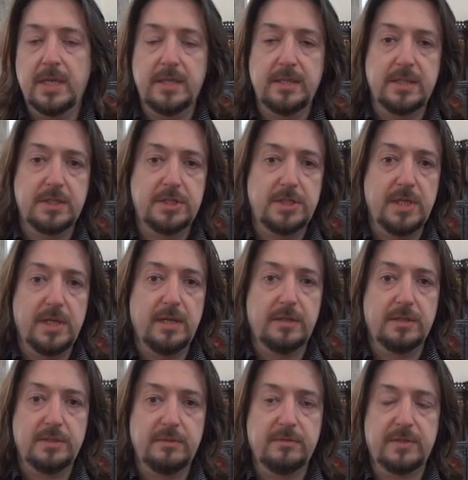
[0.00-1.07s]
Yet in this
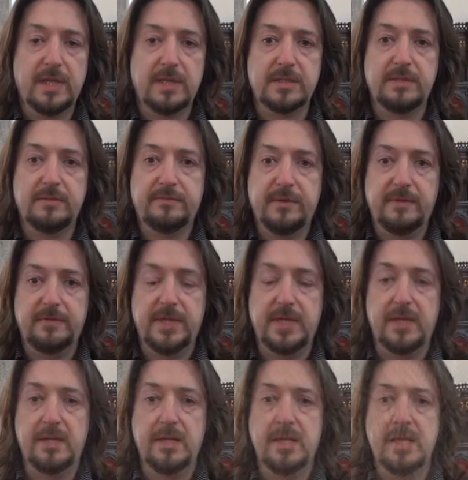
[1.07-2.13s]
year,
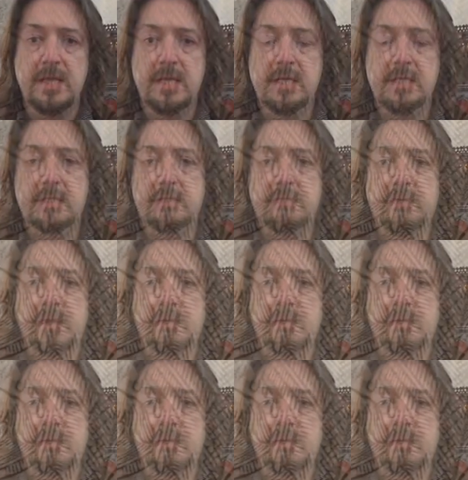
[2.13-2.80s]
2015, it's the